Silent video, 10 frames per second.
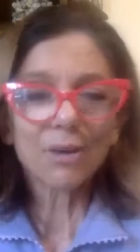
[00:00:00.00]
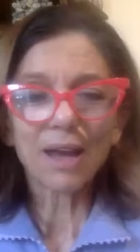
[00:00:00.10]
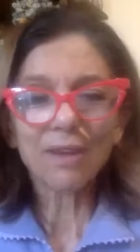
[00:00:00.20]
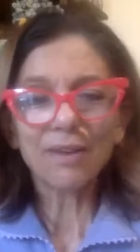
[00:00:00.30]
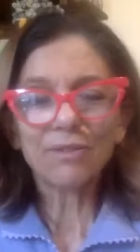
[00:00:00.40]

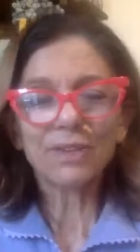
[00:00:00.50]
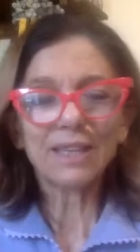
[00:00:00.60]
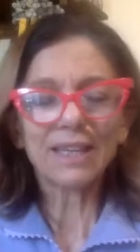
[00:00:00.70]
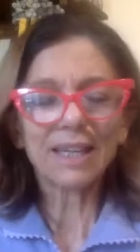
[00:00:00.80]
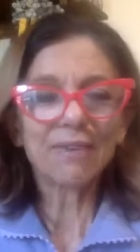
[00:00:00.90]

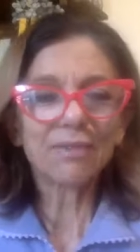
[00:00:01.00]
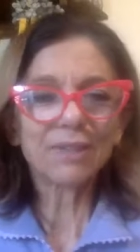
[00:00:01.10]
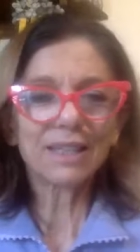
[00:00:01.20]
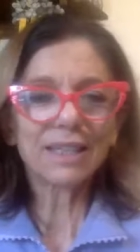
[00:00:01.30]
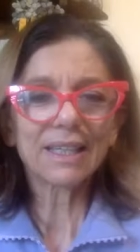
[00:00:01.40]

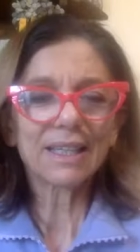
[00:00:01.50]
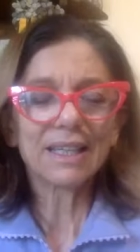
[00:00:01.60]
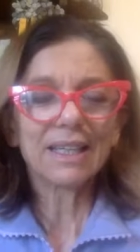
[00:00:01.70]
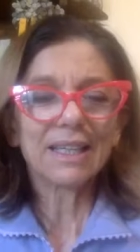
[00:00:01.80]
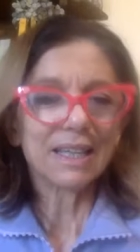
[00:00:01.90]
everything
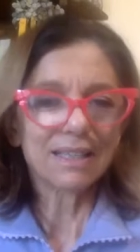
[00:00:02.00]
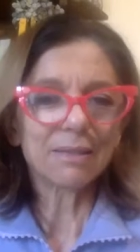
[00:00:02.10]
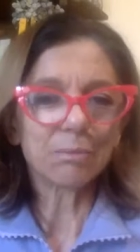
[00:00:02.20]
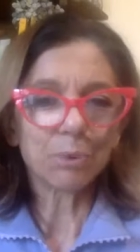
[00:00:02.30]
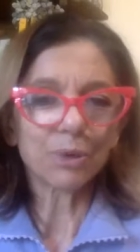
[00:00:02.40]
is
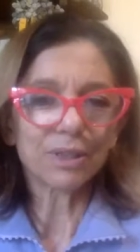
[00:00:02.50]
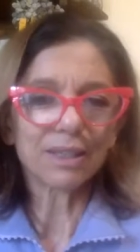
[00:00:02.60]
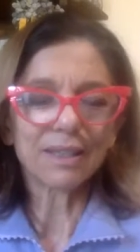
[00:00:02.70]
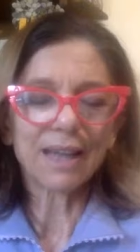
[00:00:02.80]
important.